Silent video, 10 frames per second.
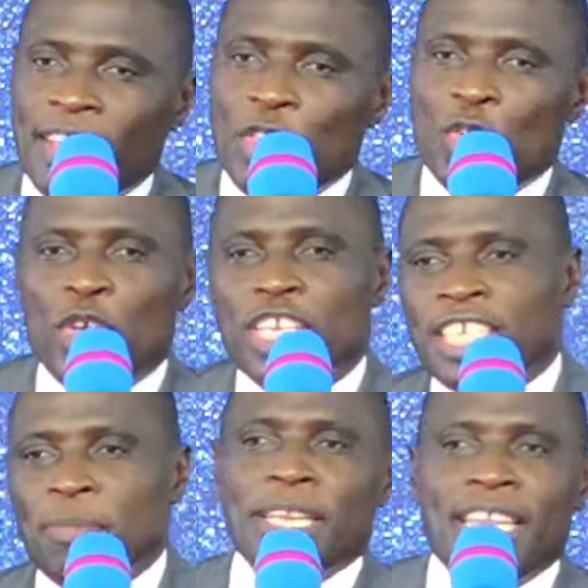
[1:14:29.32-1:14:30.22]
You
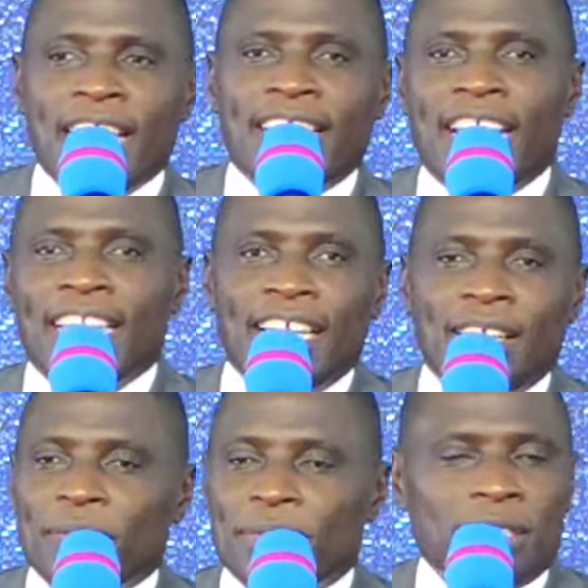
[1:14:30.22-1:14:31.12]
intimidate and
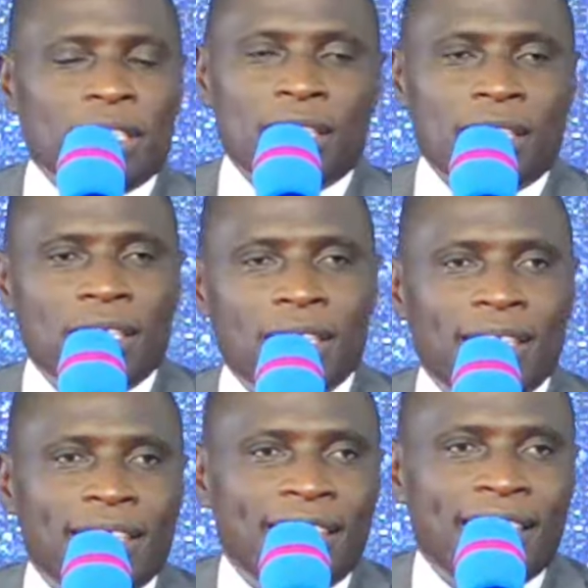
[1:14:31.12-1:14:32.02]
then
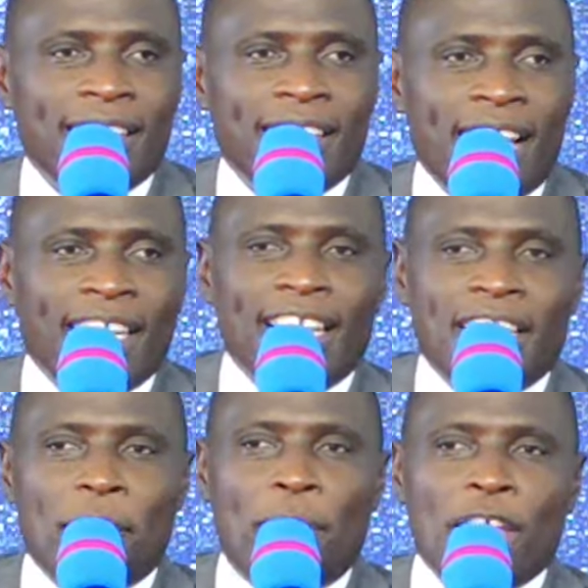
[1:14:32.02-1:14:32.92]
and then
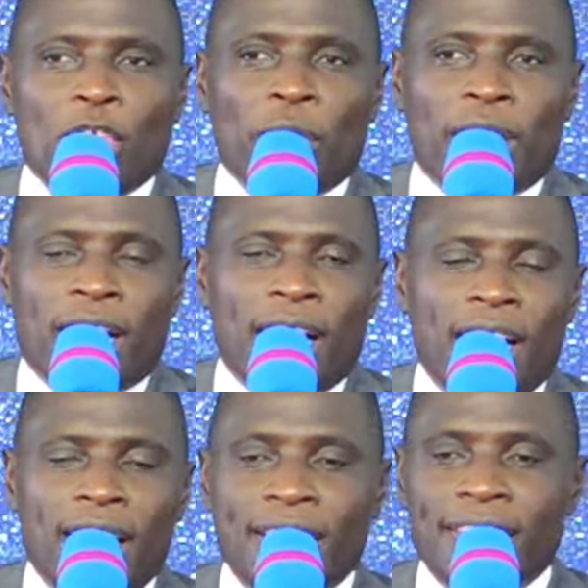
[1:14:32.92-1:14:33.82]
they buy you a car ne